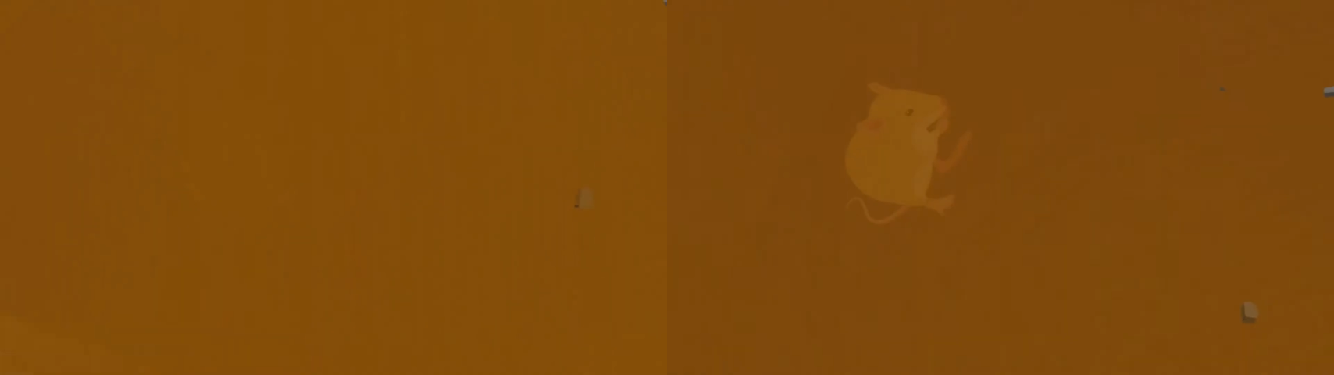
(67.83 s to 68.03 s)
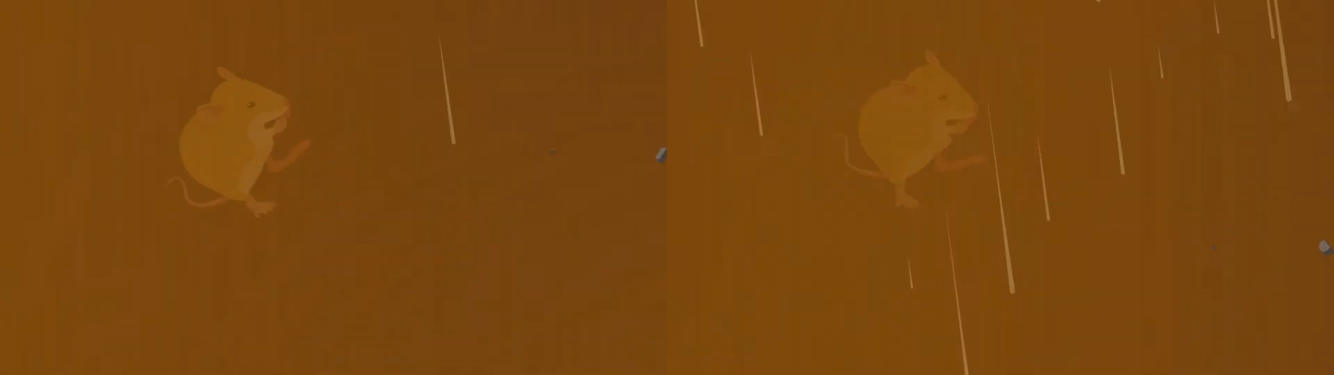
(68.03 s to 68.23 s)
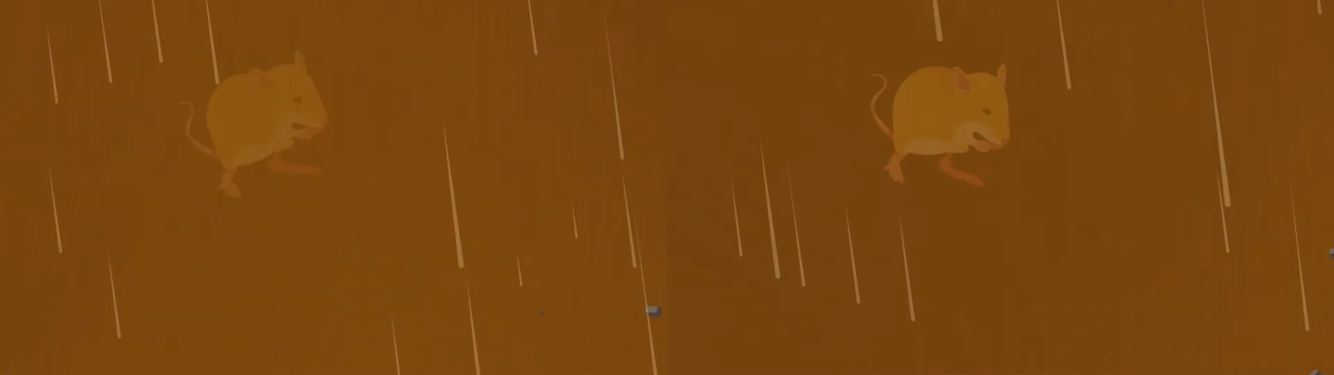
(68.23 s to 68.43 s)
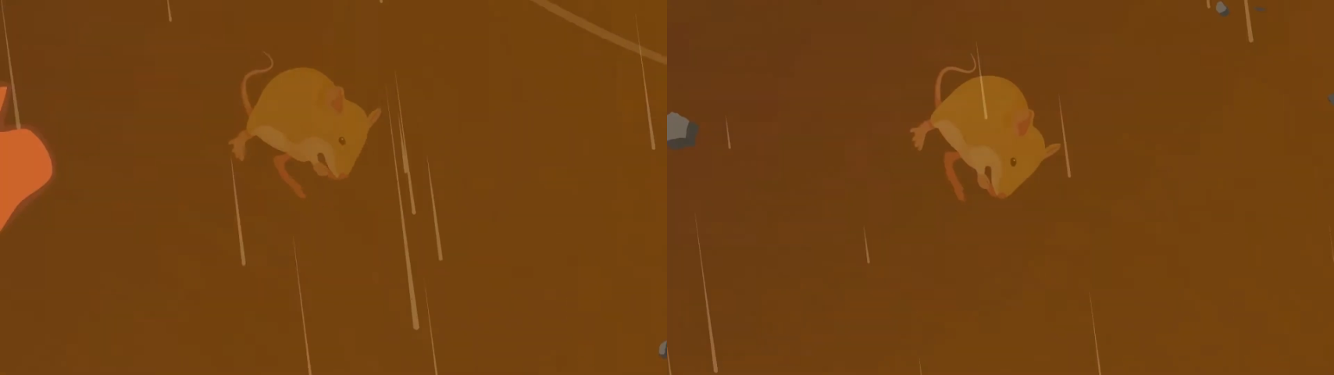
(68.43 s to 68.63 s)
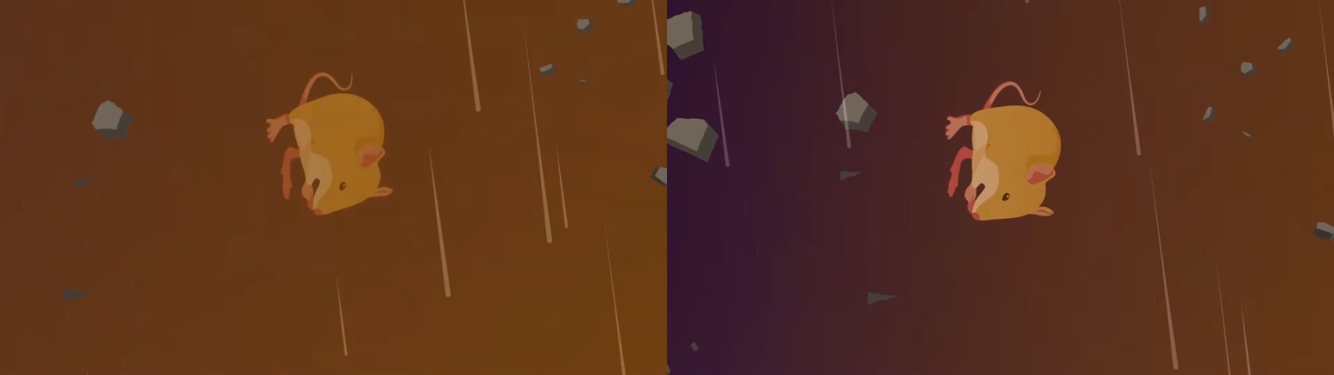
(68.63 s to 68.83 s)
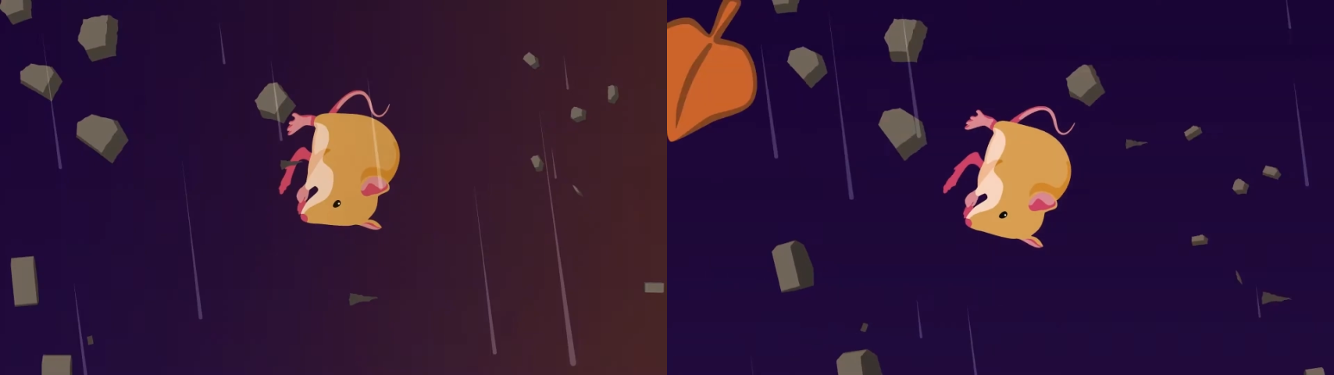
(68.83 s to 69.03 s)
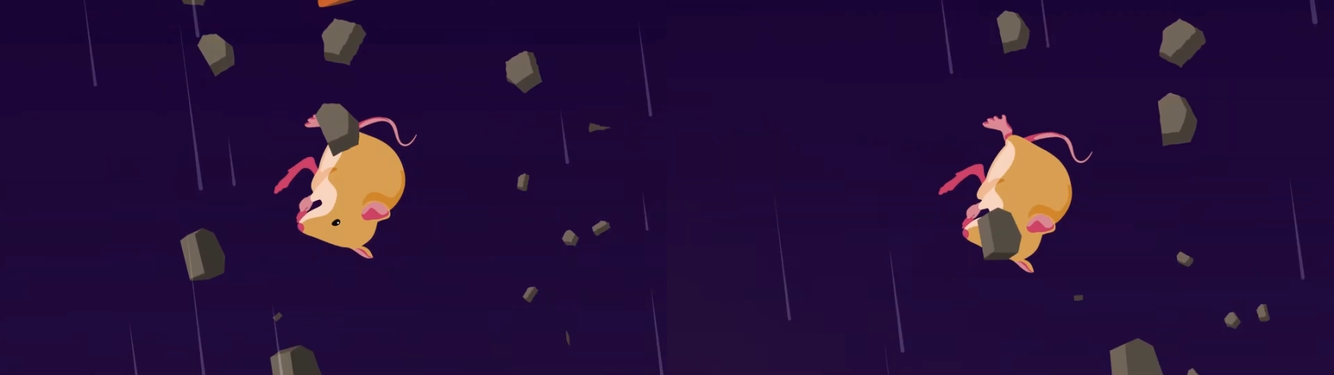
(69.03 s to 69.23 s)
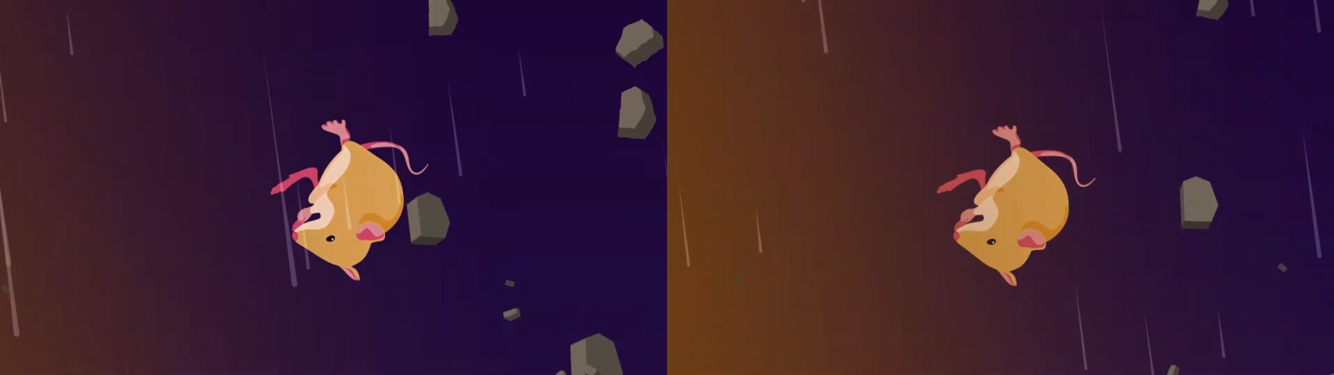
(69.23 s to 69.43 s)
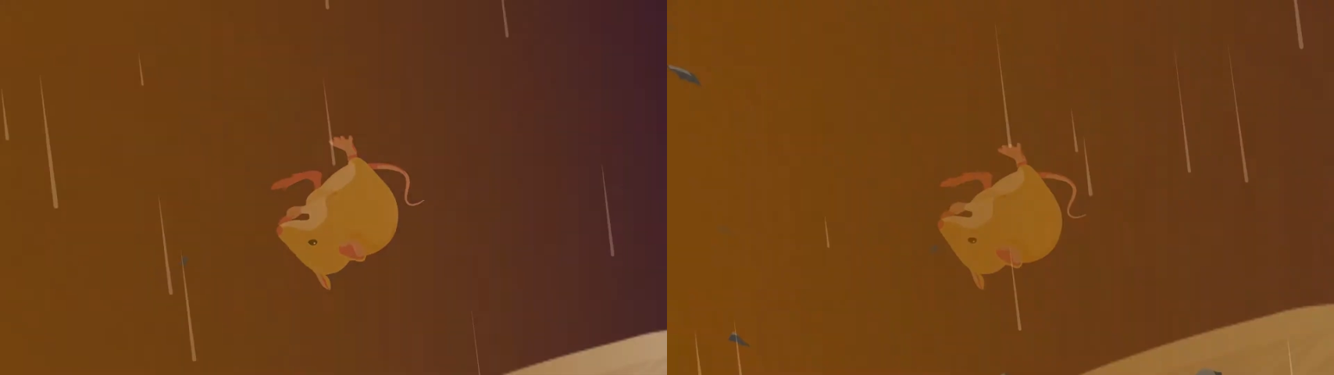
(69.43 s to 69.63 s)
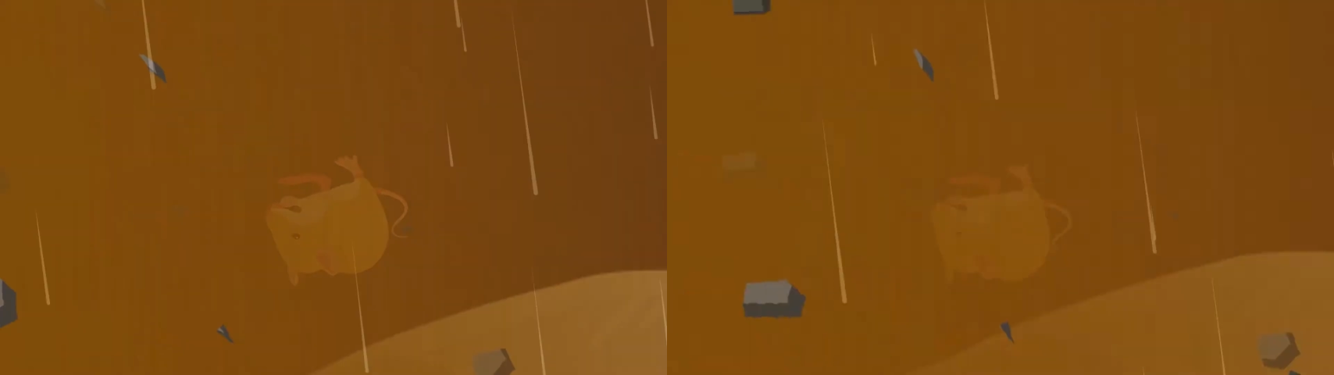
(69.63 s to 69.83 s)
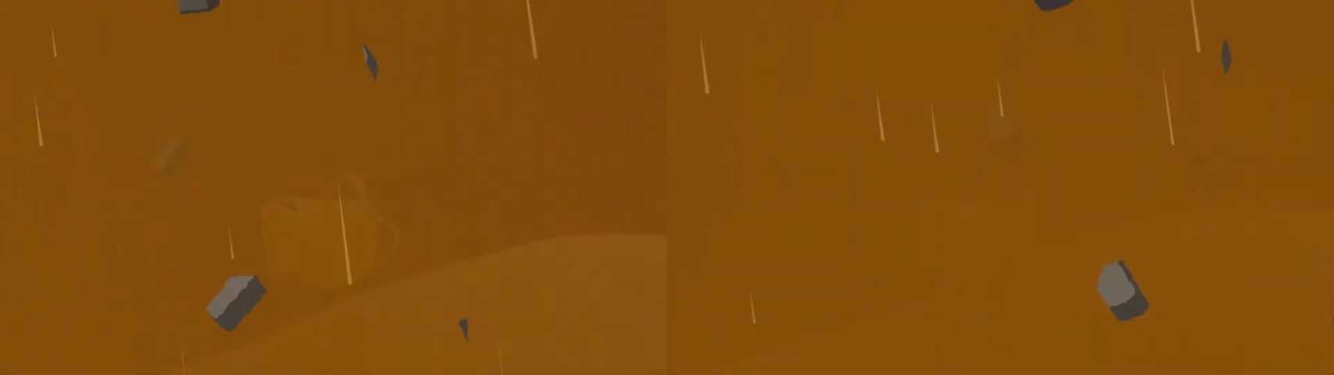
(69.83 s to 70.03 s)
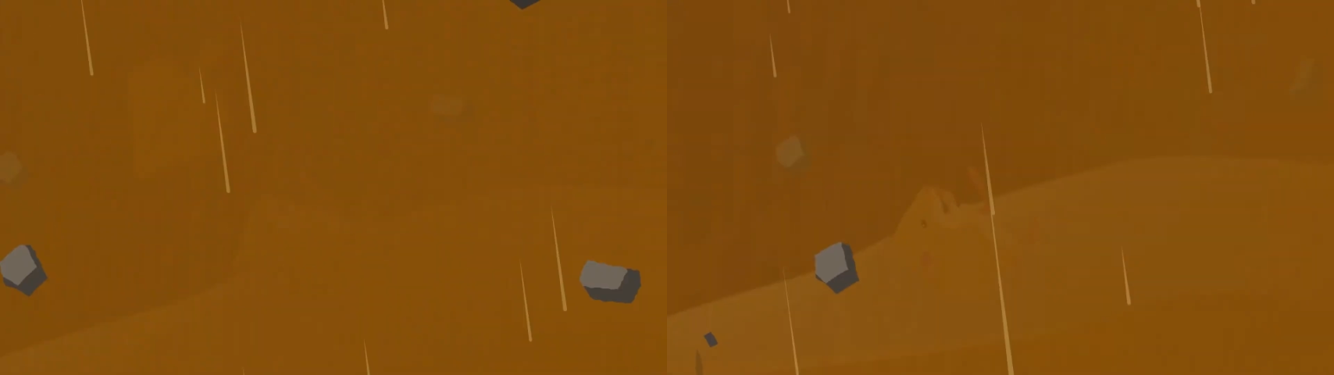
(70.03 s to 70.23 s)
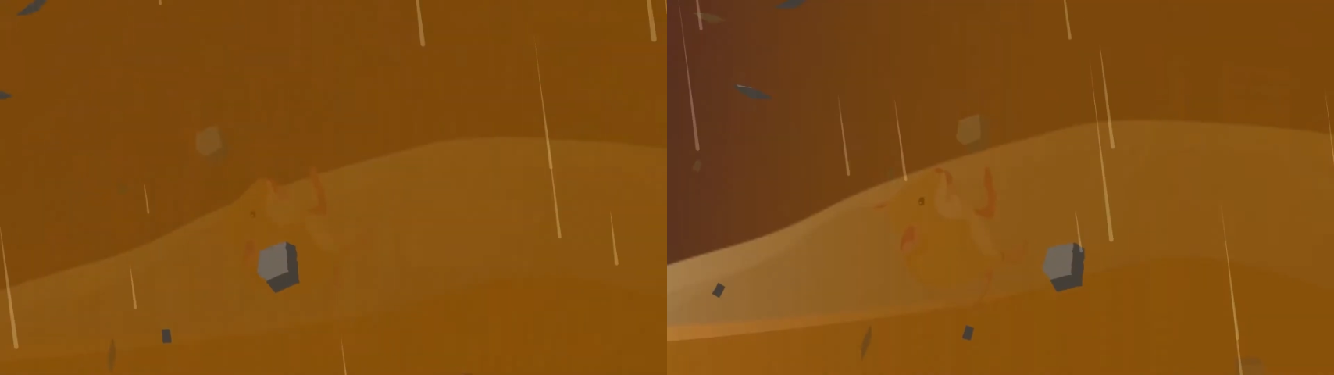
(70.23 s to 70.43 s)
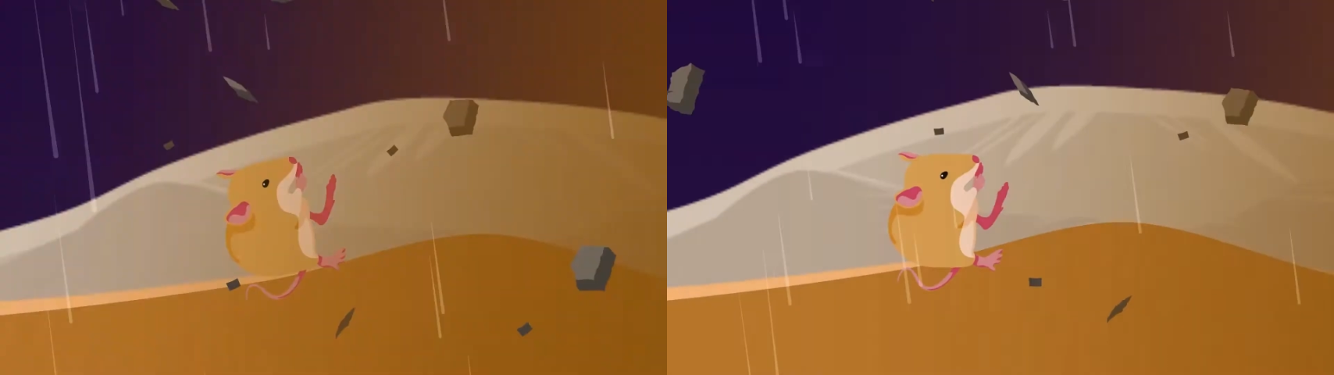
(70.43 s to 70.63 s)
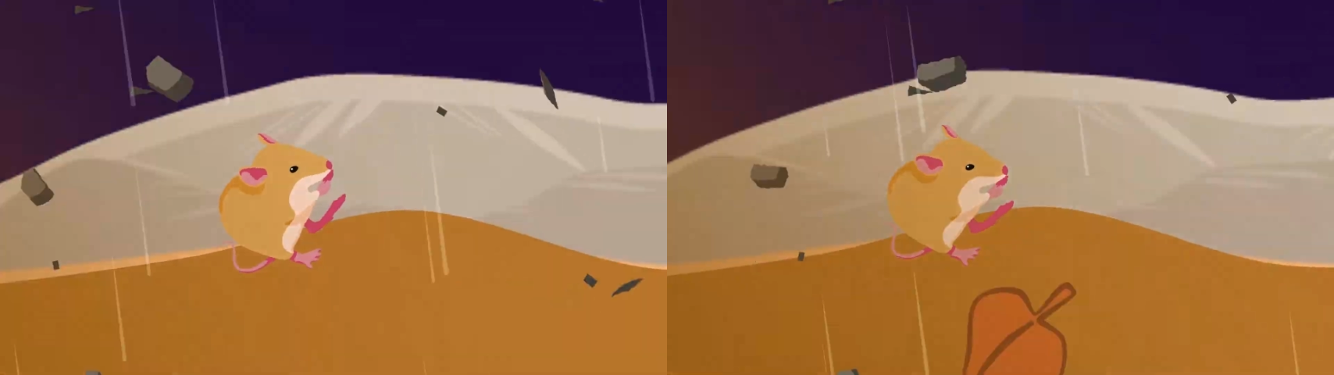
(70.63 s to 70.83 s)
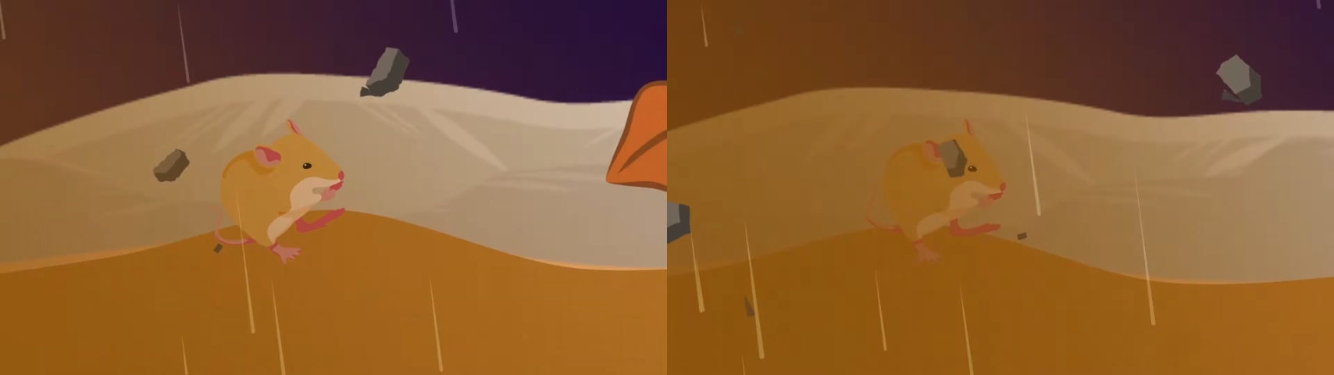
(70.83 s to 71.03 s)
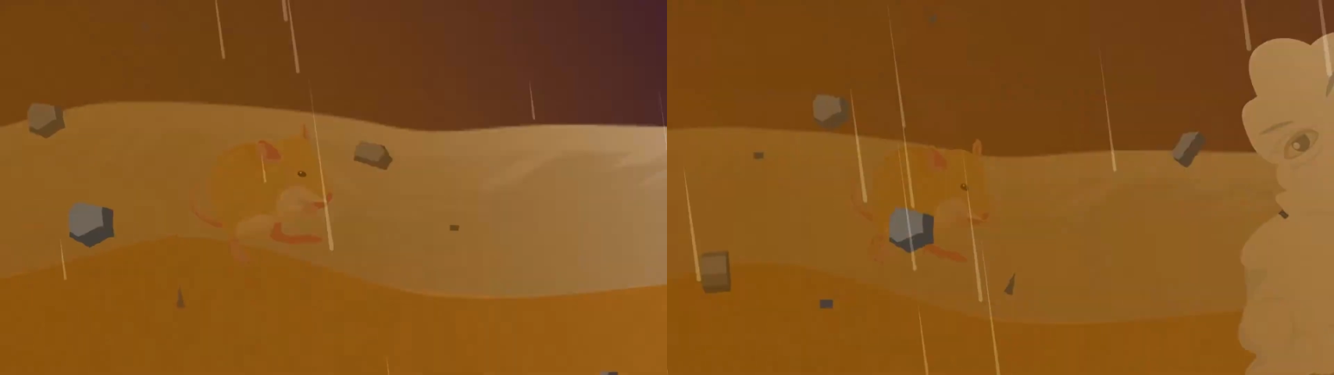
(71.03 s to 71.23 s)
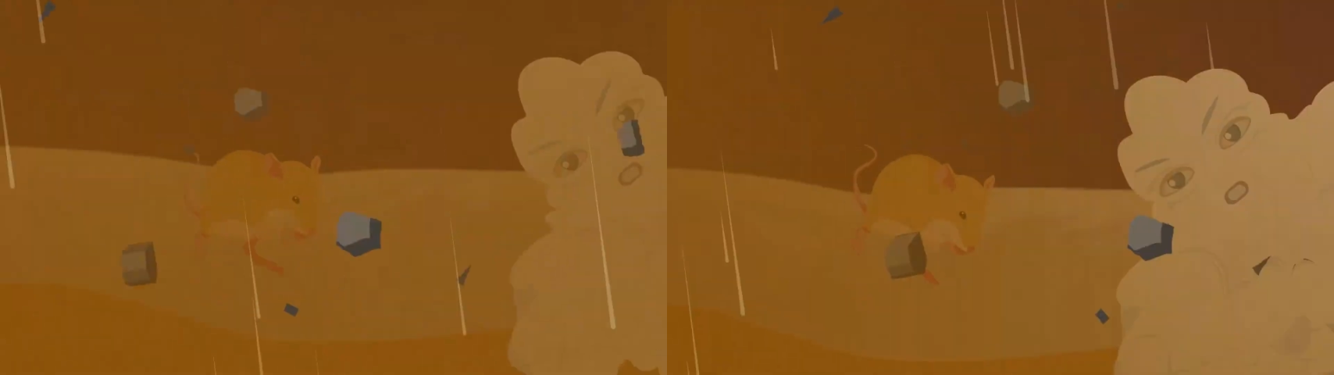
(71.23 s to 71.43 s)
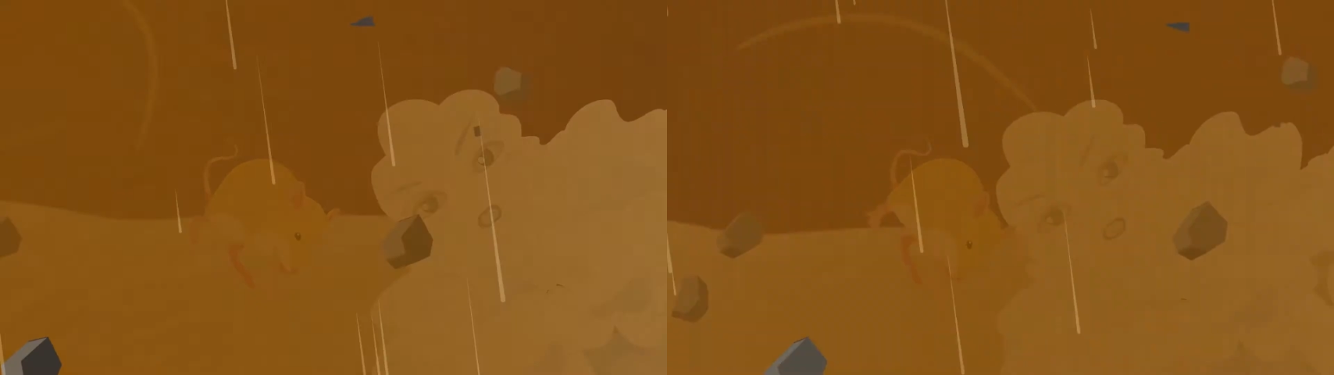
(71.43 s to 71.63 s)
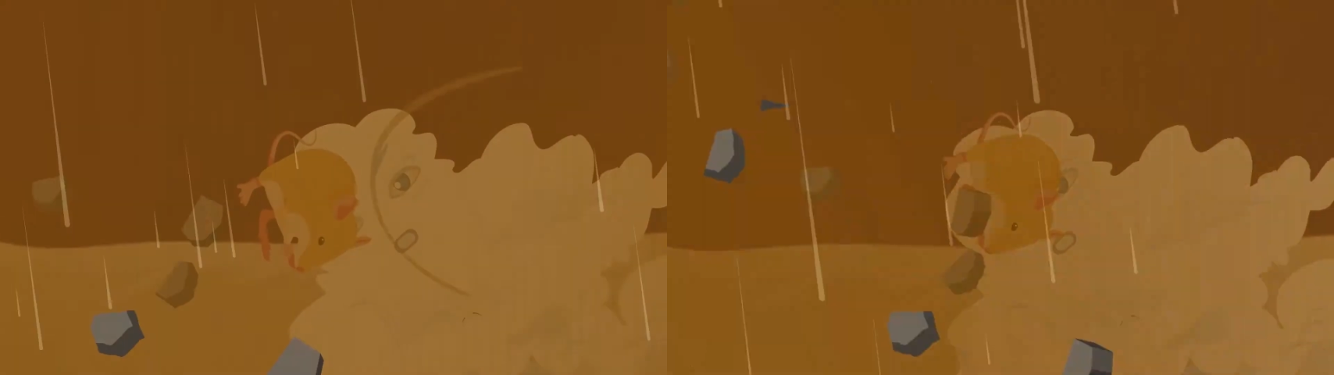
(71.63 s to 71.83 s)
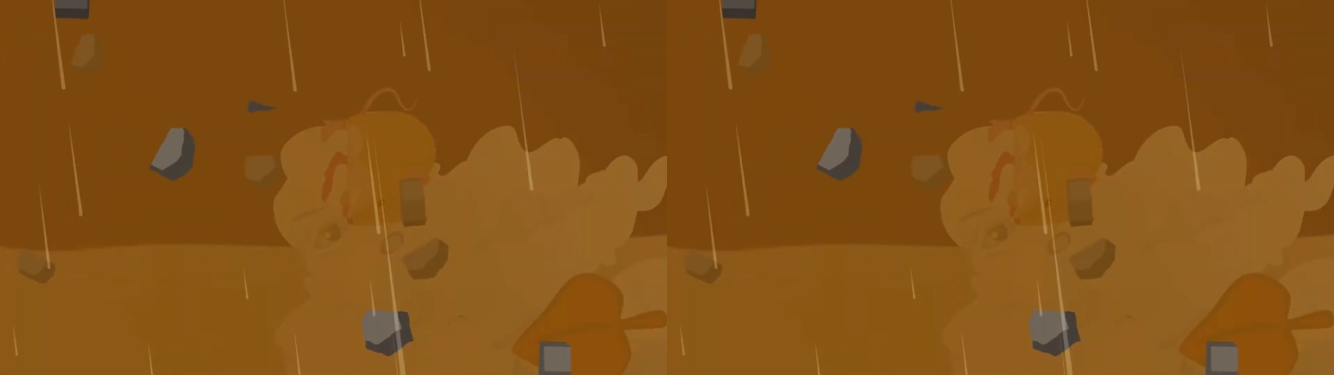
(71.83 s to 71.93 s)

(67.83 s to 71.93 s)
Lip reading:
[unreadable: no face in view]